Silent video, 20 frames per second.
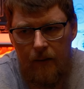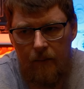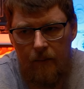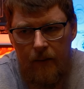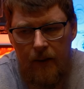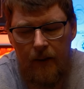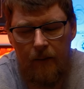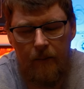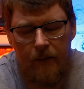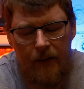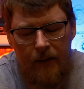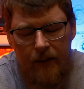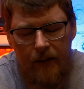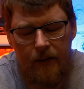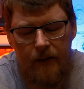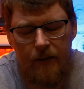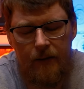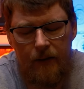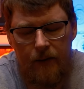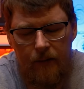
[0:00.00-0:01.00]
make my
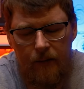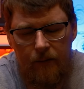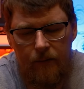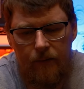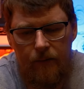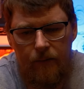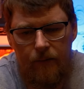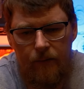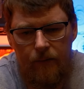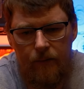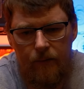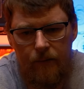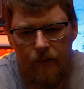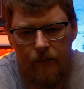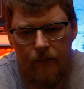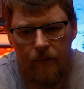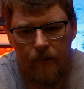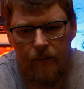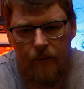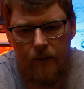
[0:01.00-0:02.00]
kids have
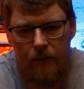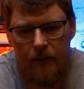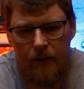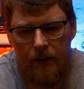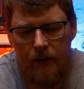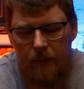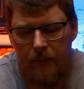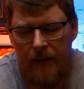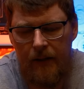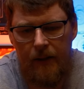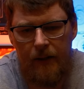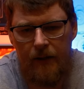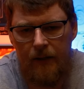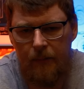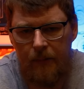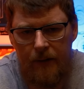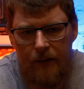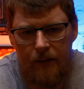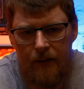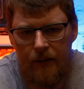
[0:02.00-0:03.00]
as many
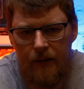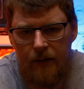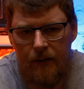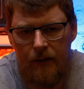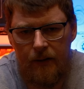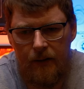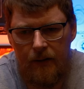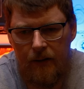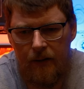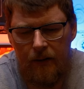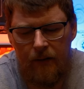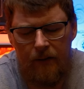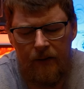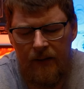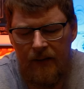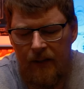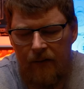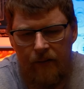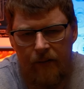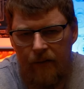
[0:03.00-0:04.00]
experiences that they'll
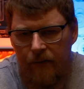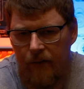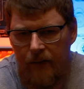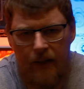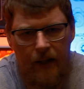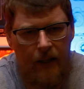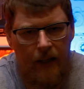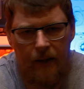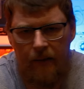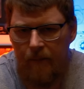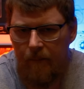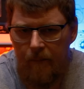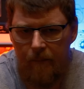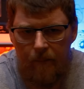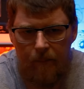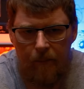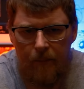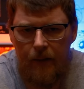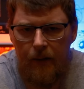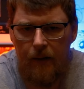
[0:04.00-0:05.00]
never forget
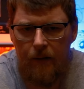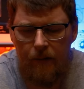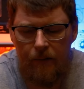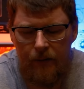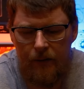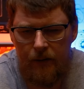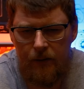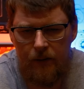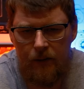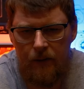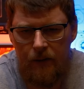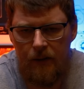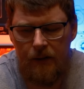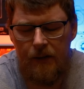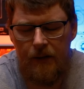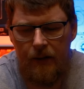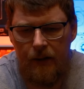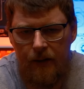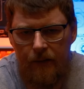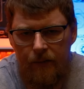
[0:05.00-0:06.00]
for as long as
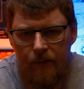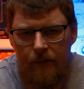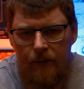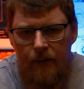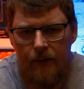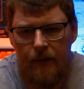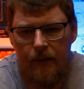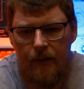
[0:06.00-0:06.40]
they live.